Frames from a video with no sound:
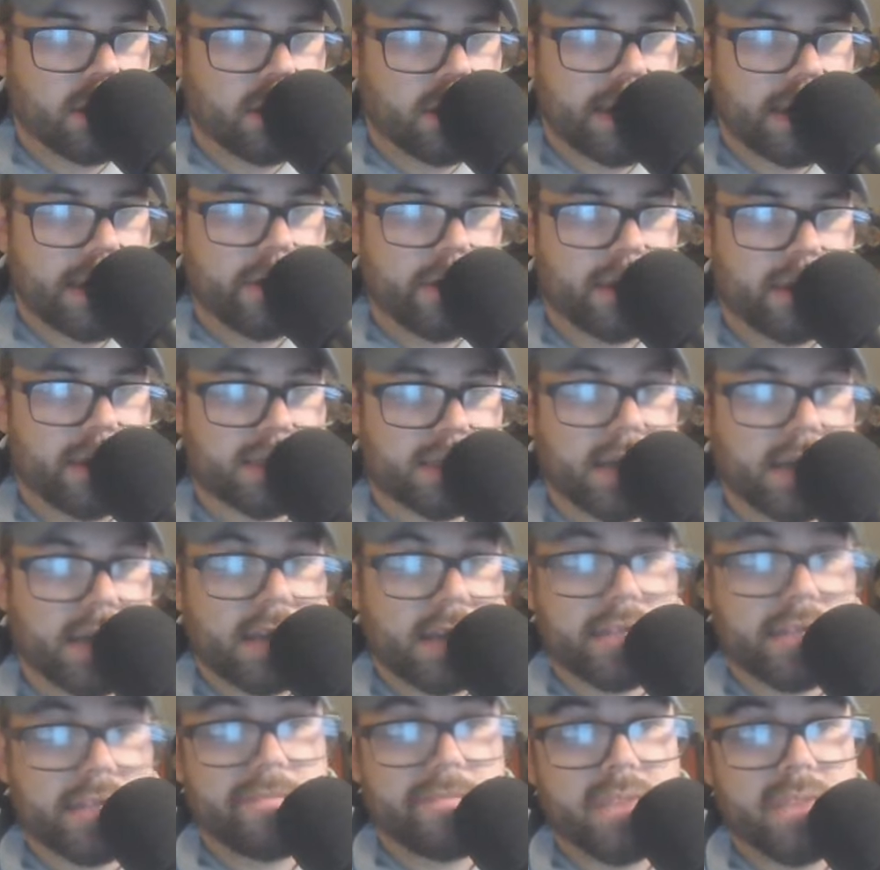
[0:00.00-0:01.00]
There it is.
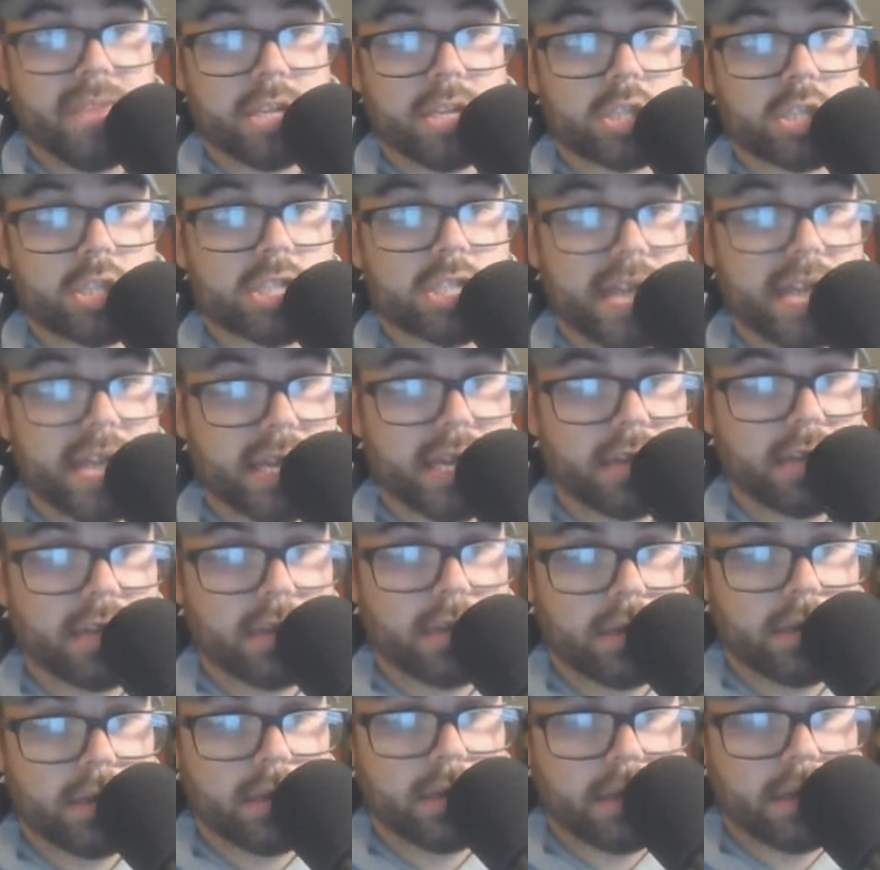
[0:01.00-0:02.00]
They finished
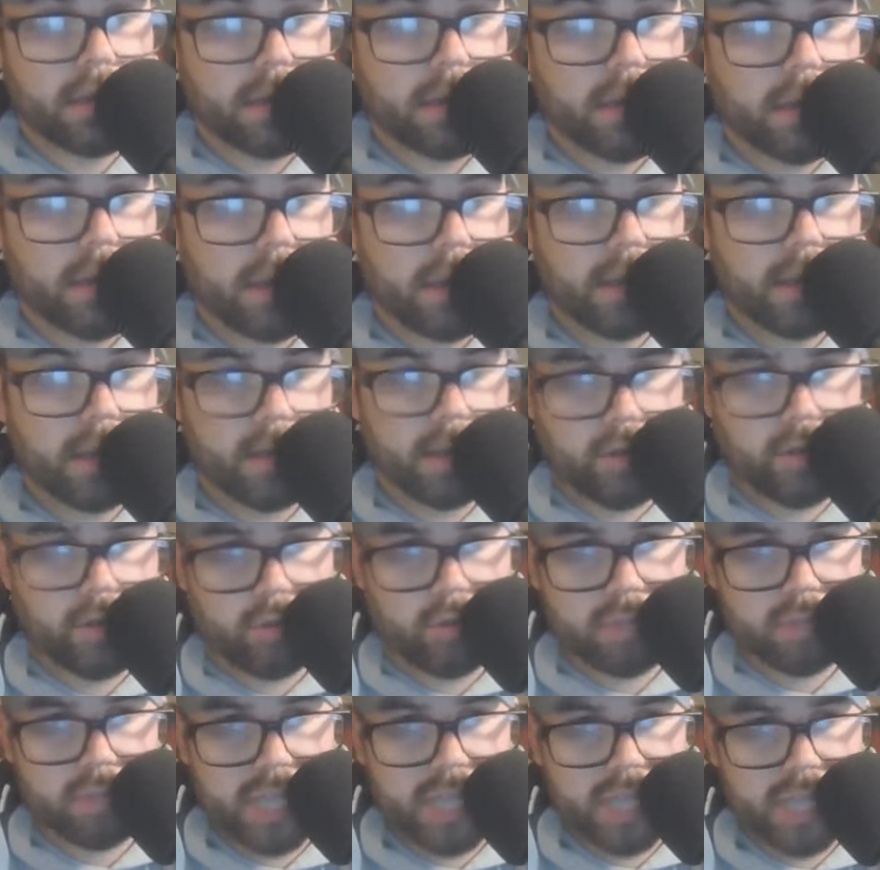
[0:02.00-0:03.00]
second in their
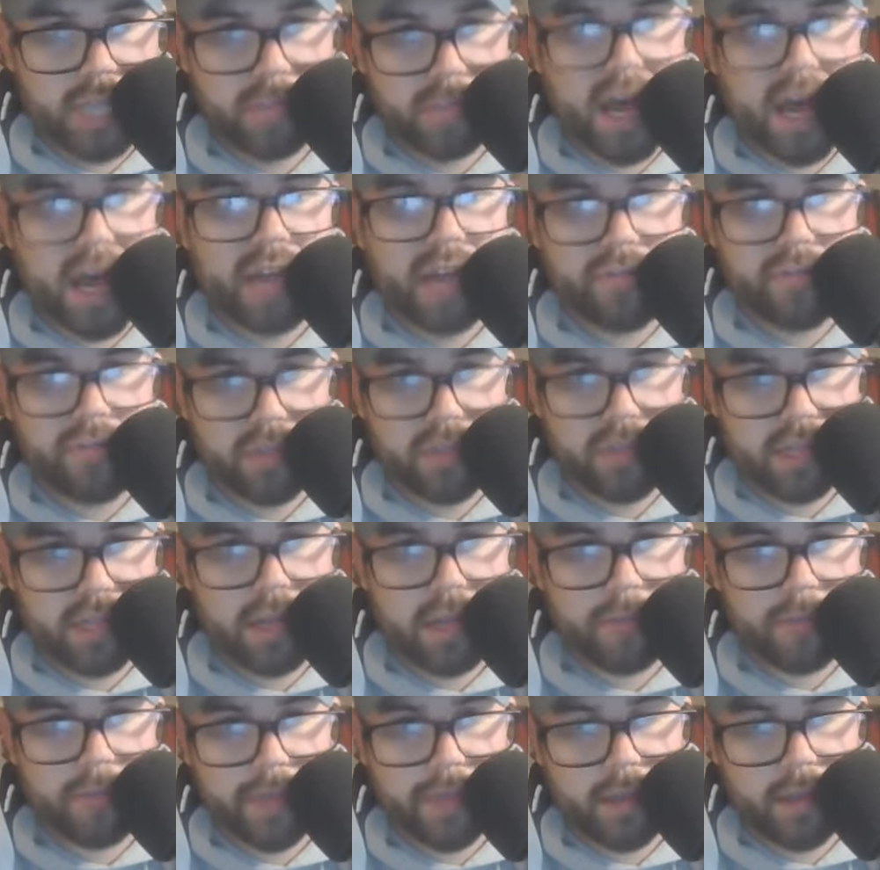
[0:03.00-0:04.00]
group stage behind
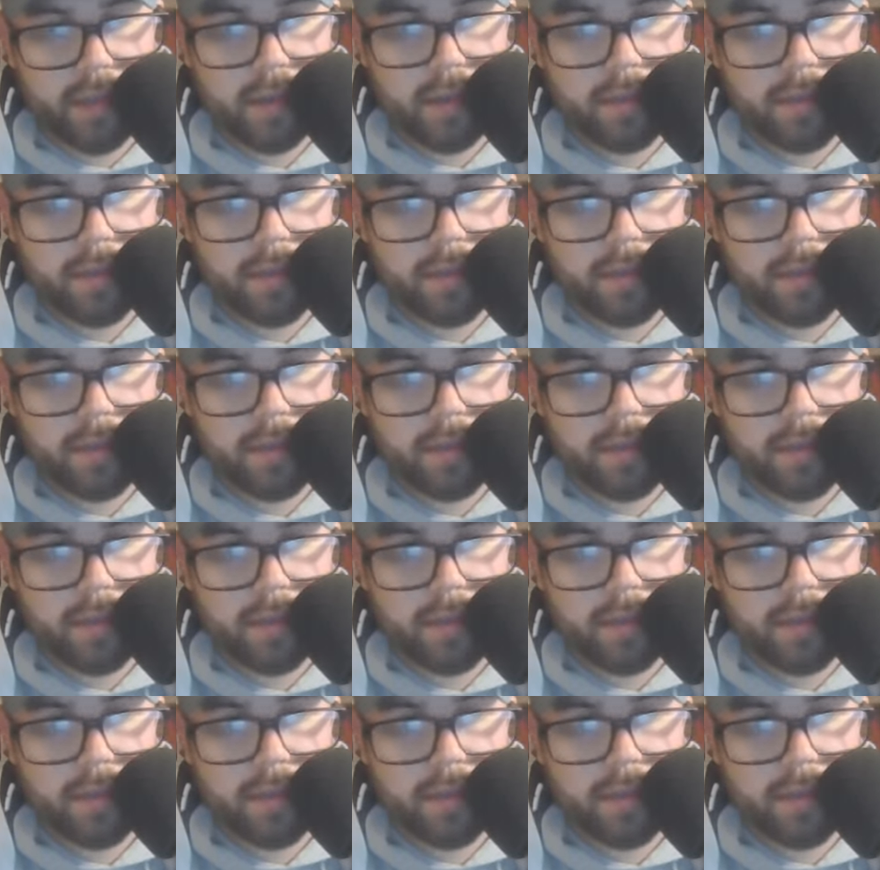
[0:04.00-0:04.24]
Philadelphia,